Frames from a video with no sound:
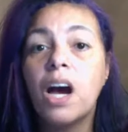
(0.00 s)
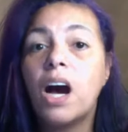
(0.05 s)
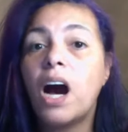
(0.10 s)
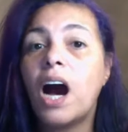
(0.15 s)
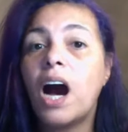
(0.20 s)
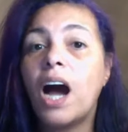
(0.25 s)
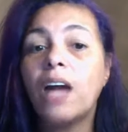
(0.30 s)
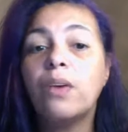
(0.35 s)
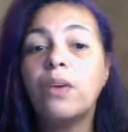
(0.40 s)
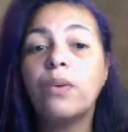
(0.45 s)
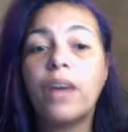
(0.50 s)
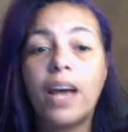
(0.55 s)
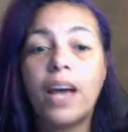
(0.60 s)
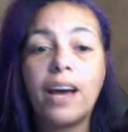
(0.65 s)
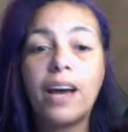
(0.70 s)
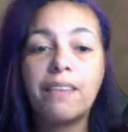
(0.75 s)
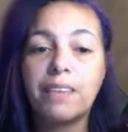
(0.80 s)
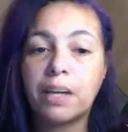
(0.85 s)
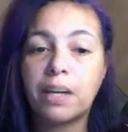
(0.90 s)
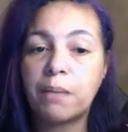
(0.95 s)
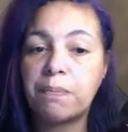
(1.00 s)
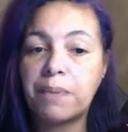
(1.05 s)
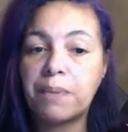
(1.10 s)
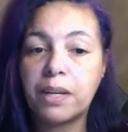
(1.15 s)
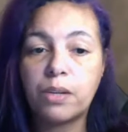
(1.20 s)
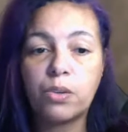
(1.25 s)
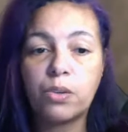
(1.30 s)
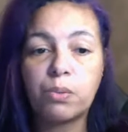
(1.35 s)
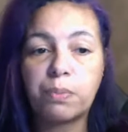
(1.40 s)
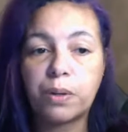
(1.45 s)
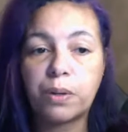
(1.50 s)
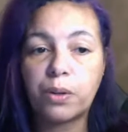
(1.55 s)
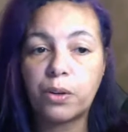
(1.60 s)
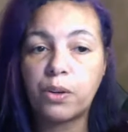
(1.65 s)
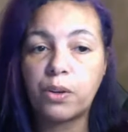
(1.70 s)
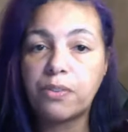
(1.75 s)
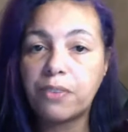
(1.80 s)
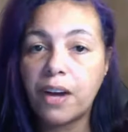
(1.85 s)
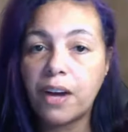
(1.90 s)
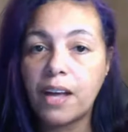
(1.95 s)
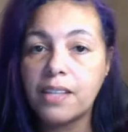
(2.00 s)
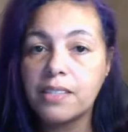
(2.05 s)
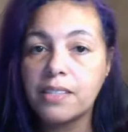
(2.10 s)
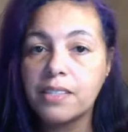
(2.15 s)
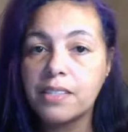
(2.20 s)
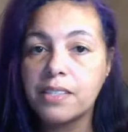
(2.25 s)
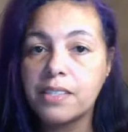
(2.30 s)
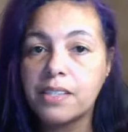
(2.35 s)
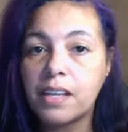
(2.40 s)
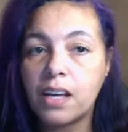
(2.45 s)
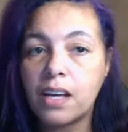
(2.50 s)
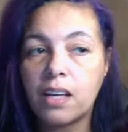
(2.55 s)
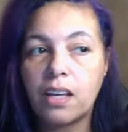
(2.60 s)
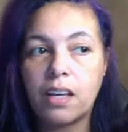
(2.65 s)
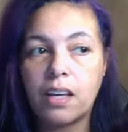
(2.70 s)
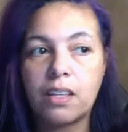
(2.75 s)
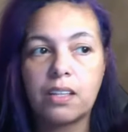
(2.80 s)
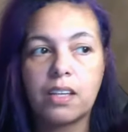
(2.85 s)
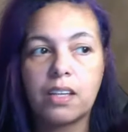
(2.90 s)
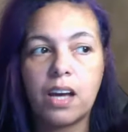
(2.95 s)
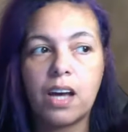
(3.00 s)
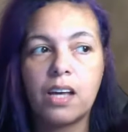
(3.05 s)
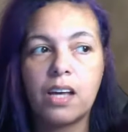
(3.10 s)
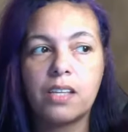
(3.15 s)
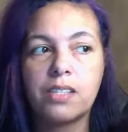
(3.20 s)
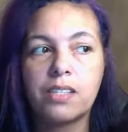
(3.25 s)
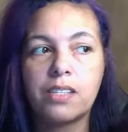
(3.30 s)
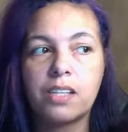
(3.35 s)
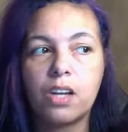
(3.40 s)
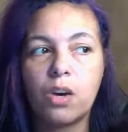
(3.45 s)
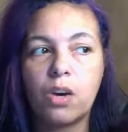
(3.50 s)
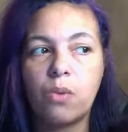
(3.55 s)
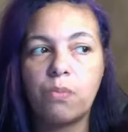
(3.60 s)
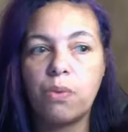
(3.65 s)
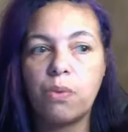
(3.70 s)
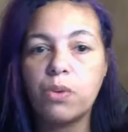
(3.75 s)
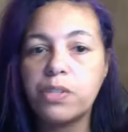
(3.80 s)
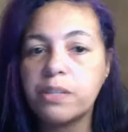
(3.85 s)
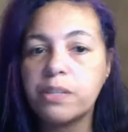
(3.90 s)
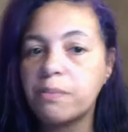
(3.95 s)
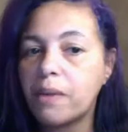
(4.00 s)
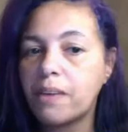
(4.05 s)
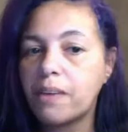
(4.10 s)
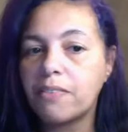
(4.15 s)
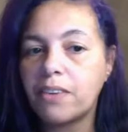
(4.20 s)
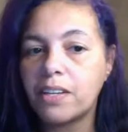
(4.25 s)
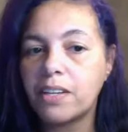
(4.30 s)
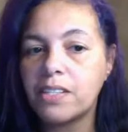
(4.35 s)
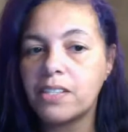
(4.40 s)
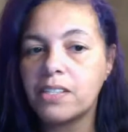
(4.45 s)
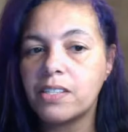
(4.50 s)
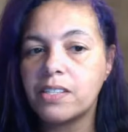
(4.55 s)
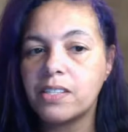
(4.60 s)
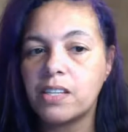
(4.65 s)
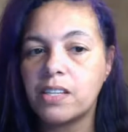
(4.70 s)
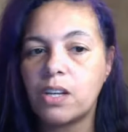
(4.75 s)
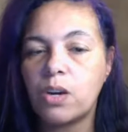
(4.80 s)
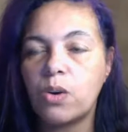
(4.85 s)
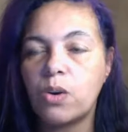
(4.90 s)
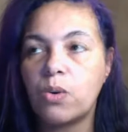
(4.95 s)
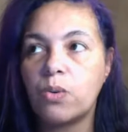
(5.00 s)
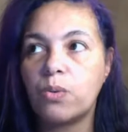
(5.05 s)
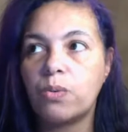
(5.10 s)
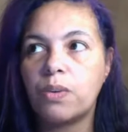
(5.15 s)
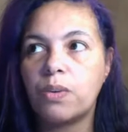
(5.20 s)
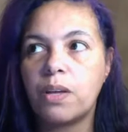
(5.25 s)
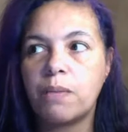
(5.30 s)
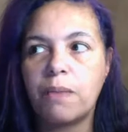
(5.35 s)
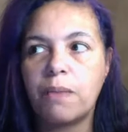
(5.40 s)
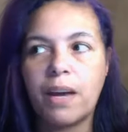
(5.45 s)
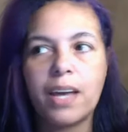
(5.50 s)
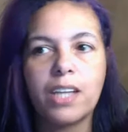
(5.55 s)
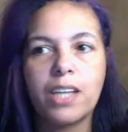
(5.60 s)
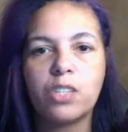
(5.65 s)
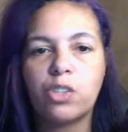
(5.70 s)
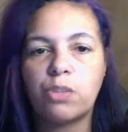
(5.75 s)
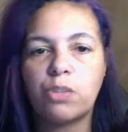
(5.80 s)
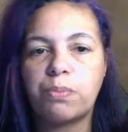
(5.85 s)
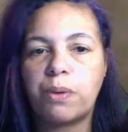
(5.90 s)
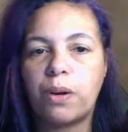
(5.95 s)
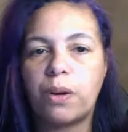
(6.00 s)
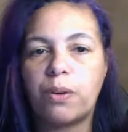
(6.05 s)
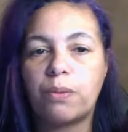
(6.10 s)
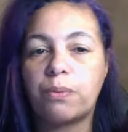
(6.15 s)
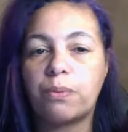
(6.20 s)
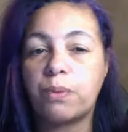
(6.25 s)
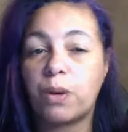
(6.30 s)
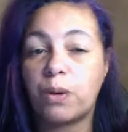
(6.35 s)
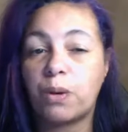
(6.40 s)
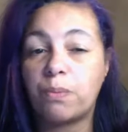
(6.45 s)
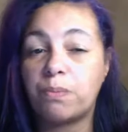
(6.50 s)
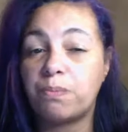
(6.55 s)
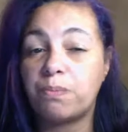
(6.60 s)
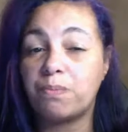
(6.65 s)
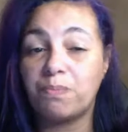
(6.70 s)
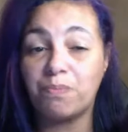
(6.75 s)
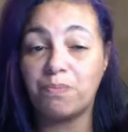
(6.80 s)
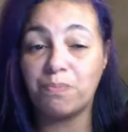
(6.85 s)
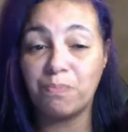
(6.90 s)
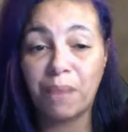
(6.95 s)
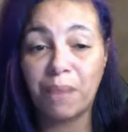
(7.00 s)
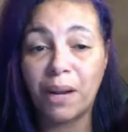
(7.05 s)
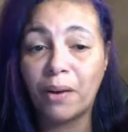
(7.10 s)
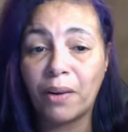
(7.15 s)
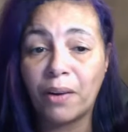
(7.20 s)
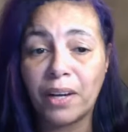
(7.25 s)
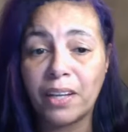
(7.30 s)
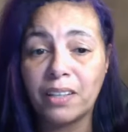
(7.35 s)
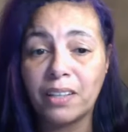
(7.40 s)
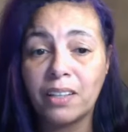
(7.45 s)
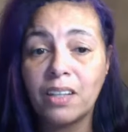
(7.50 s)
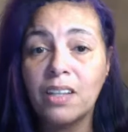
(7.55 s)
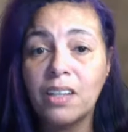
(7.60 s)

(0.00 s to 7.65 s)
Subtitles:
I don't have like a big group of girlfriends, because, most of my friends, in my age group are married.